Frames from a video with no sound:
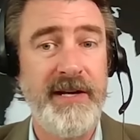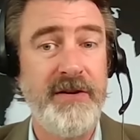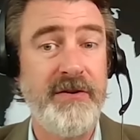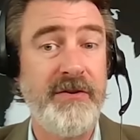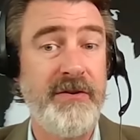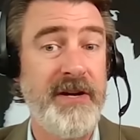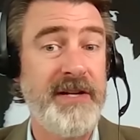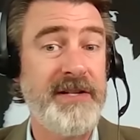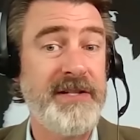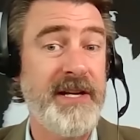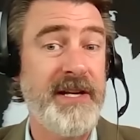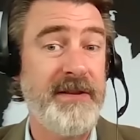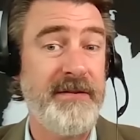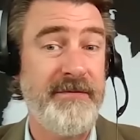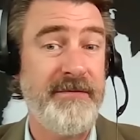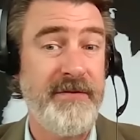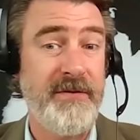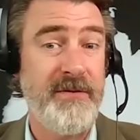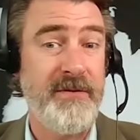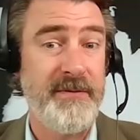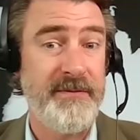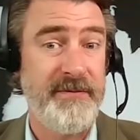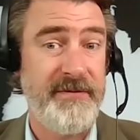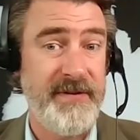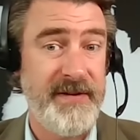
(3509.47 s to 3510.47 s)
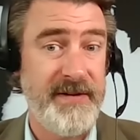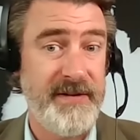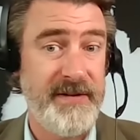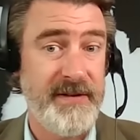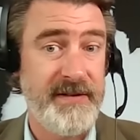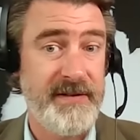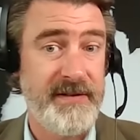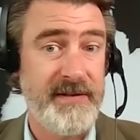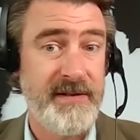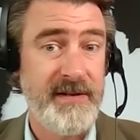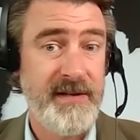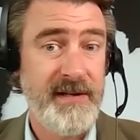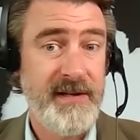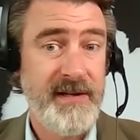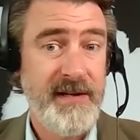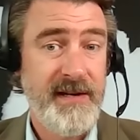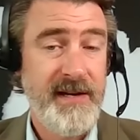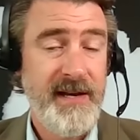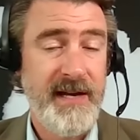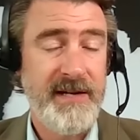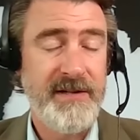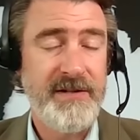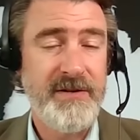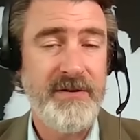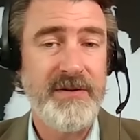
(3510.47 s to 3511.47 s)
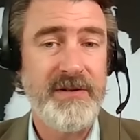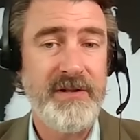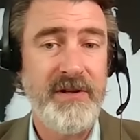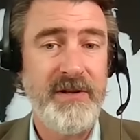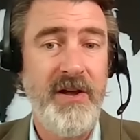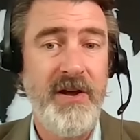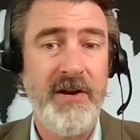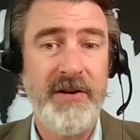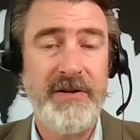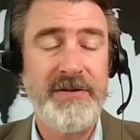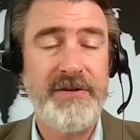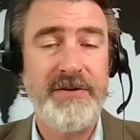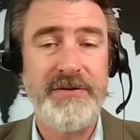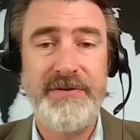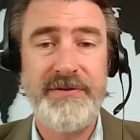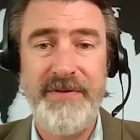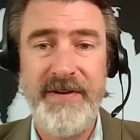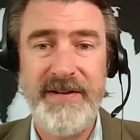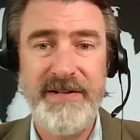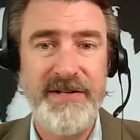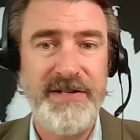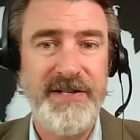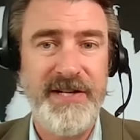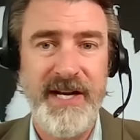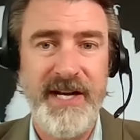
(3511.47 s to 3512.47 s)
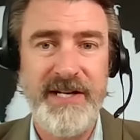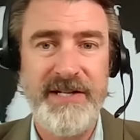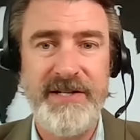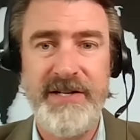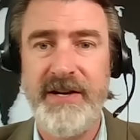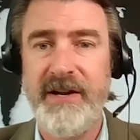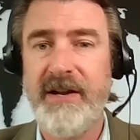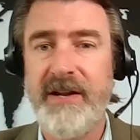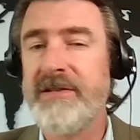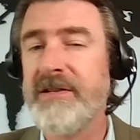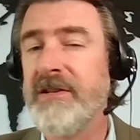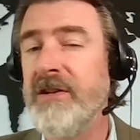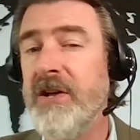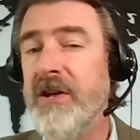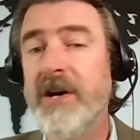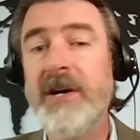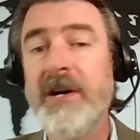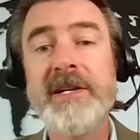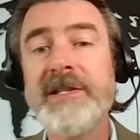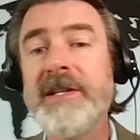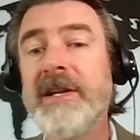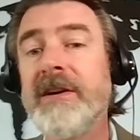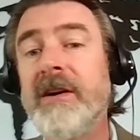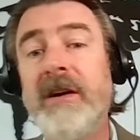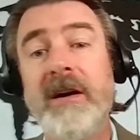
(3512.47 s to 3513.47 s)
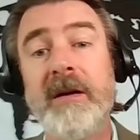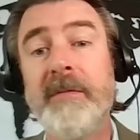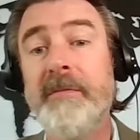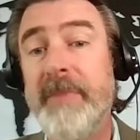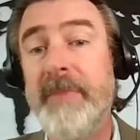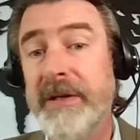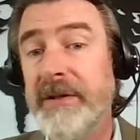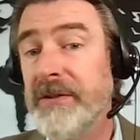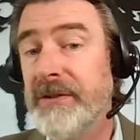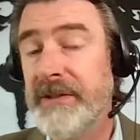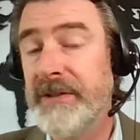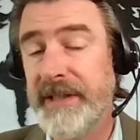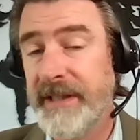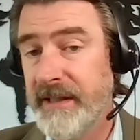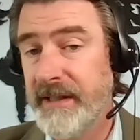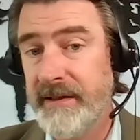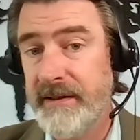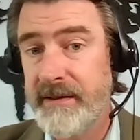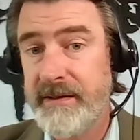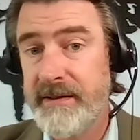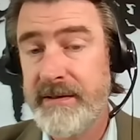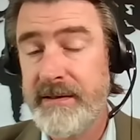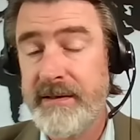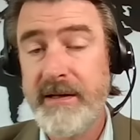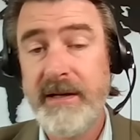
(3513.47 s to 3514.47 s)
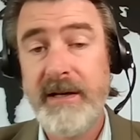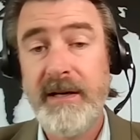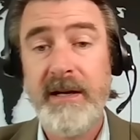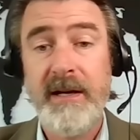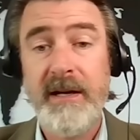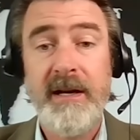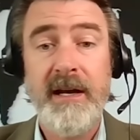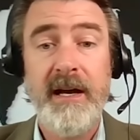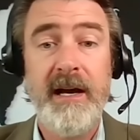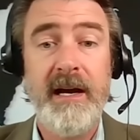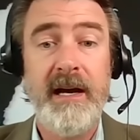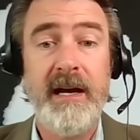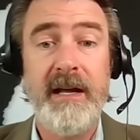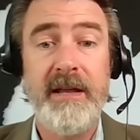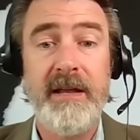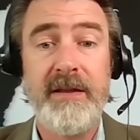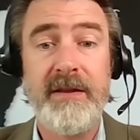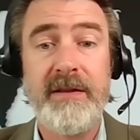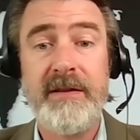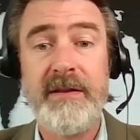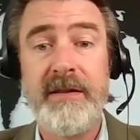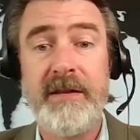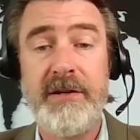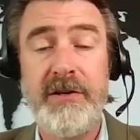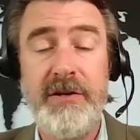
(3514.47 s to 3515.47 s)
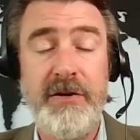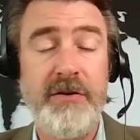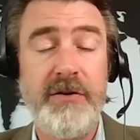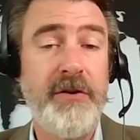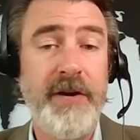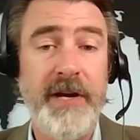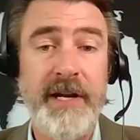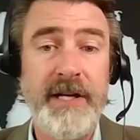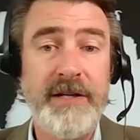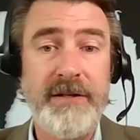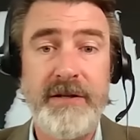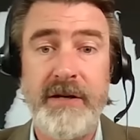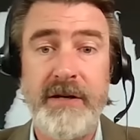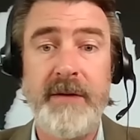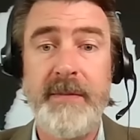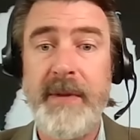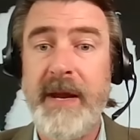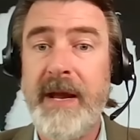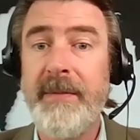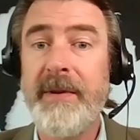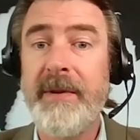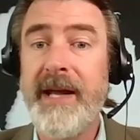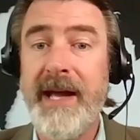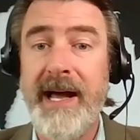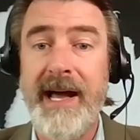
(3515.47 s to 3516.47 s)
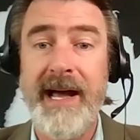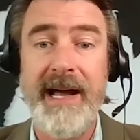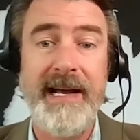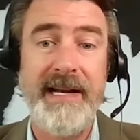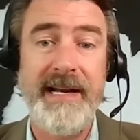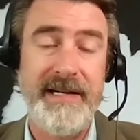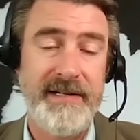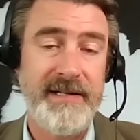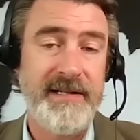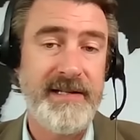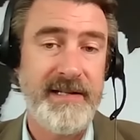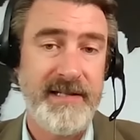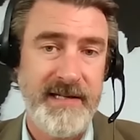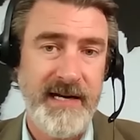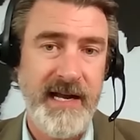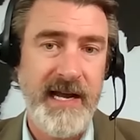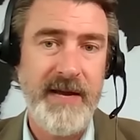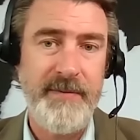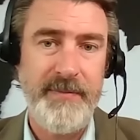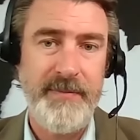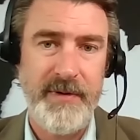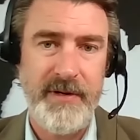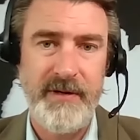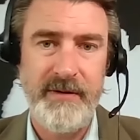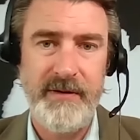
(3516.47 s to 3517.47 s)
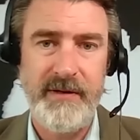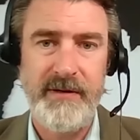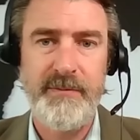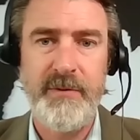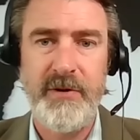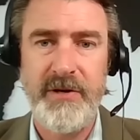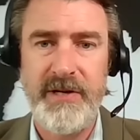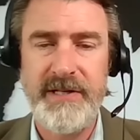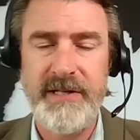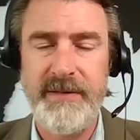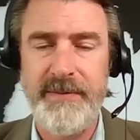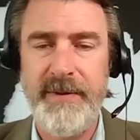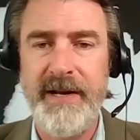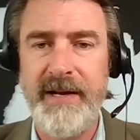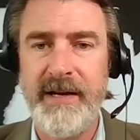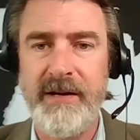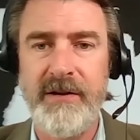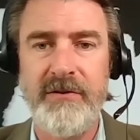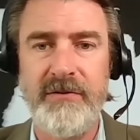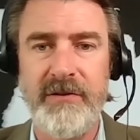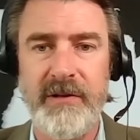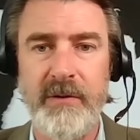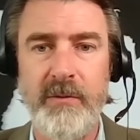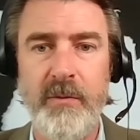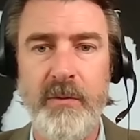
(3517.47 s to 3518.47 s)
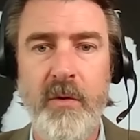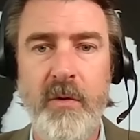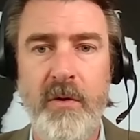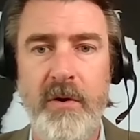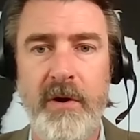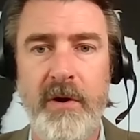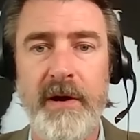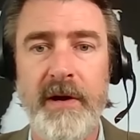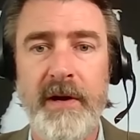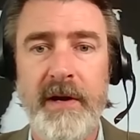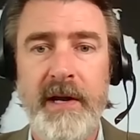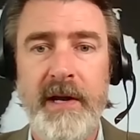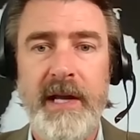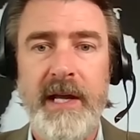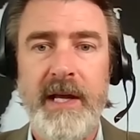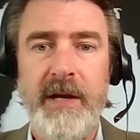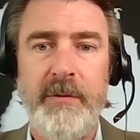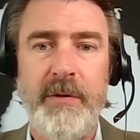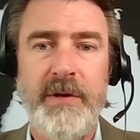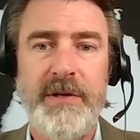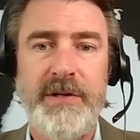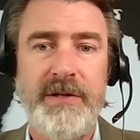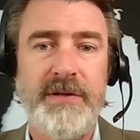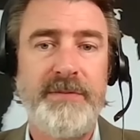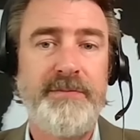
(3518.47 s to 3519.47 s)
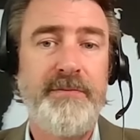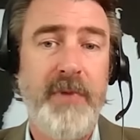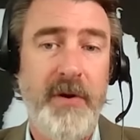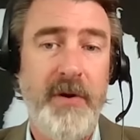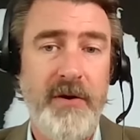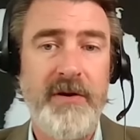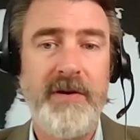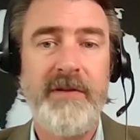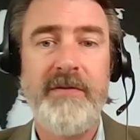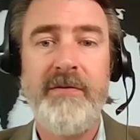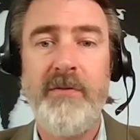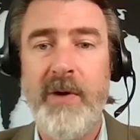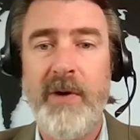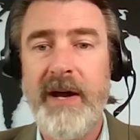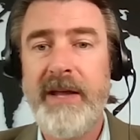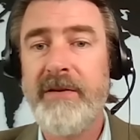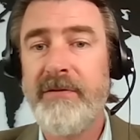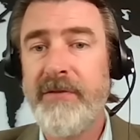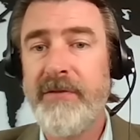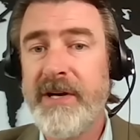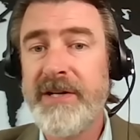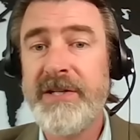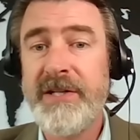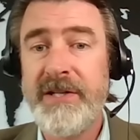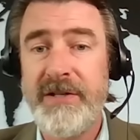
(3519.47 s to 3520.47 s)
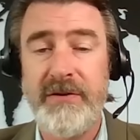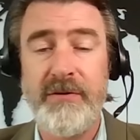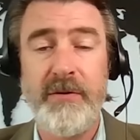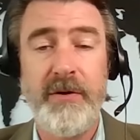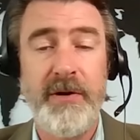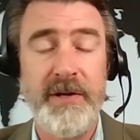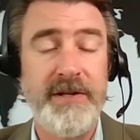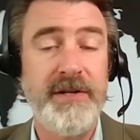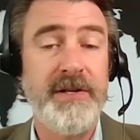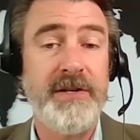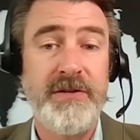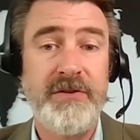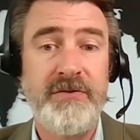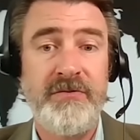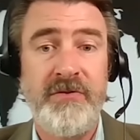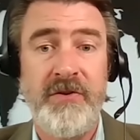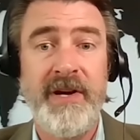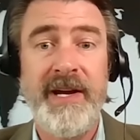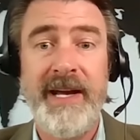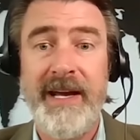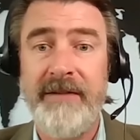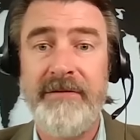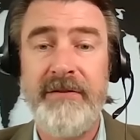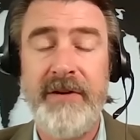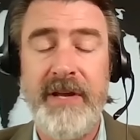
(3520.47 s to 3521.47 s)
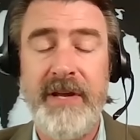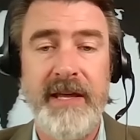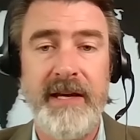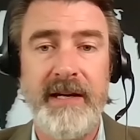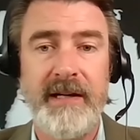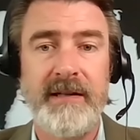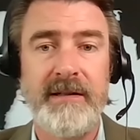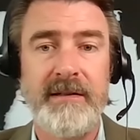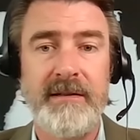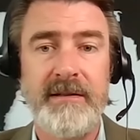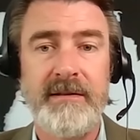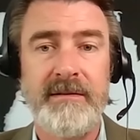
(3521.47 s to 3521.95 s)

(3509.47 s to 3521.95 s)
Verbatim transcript: Ukraine's got the farm fields, and so as long as there's vegetation, and as long as there are buildings. Uh, the Ukrainians are going to be able to hide and snipe and participate in guerrilla war, which is part of why the Russians are going to destroy everything.